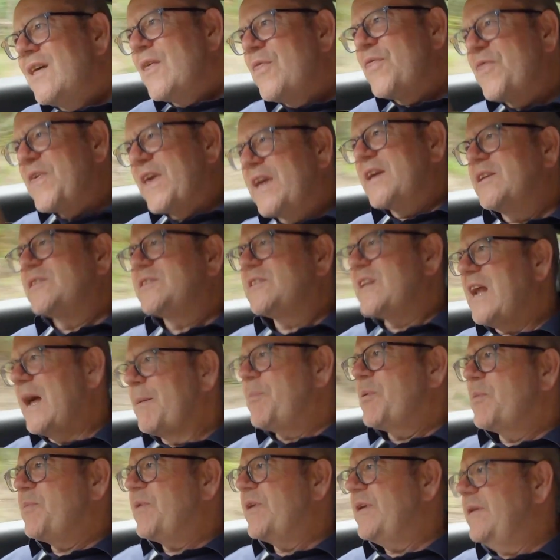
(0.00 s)
thickens it up
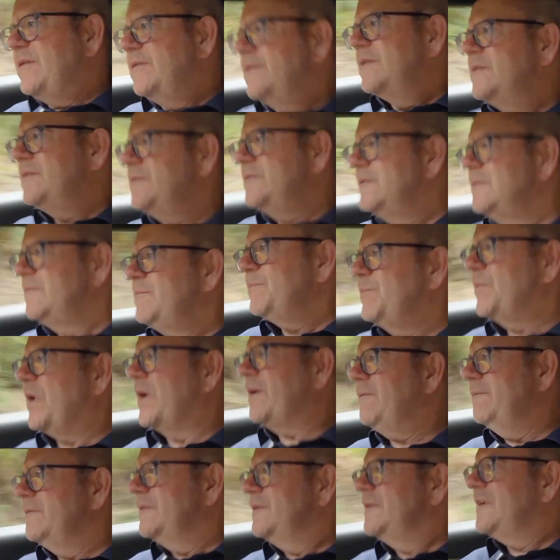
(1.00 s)
a bit, but
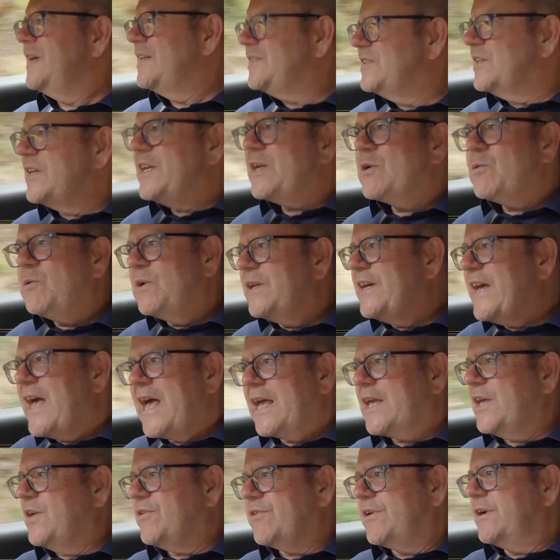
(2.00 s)
it's equally
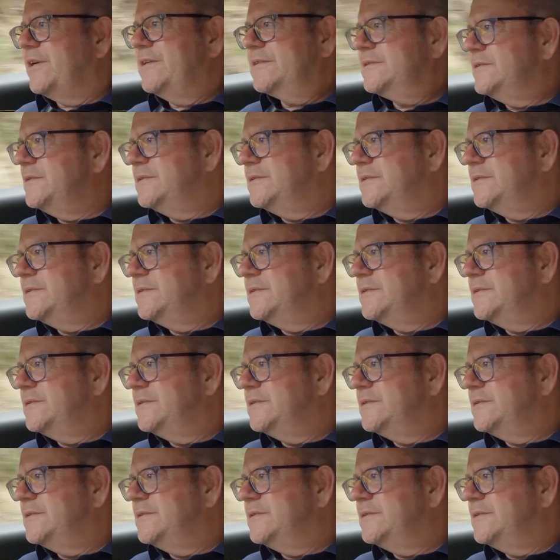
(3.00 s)
accurate.